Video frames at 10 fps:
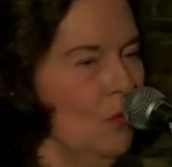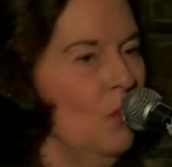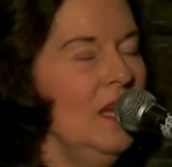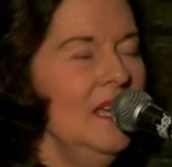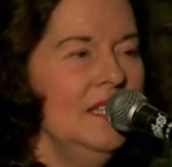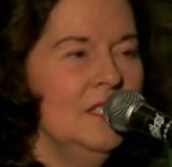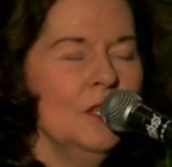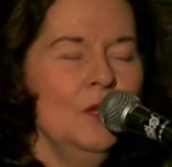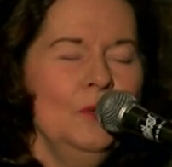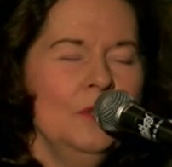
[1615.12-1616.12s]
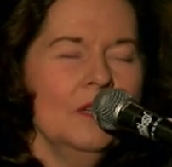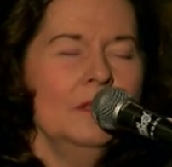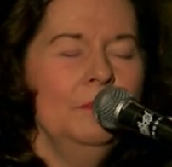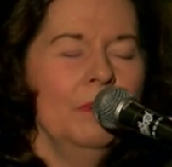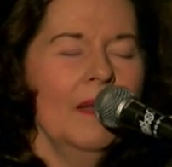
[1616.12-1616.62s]
we two could
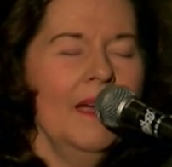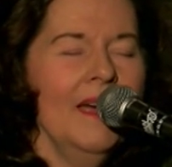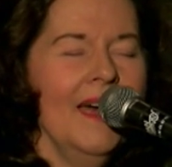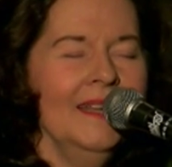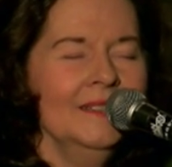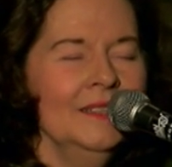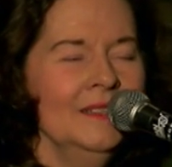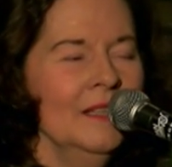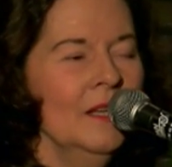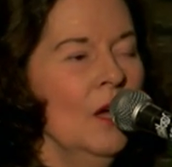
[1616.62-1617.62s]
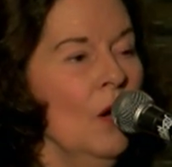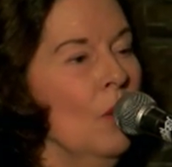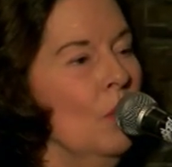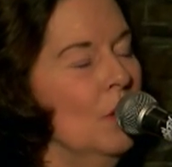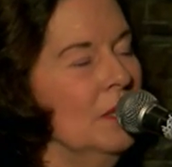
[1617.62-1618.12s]

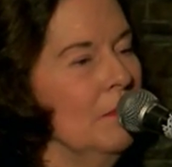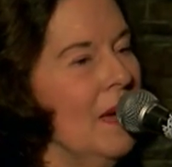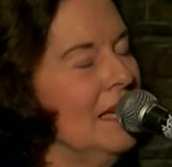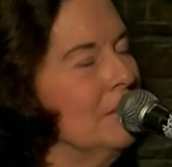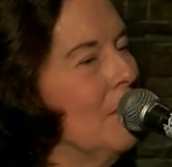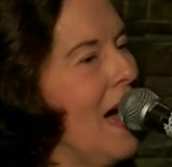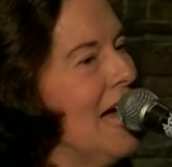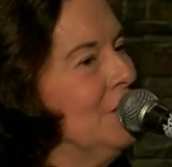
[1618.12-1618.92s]
plan would make my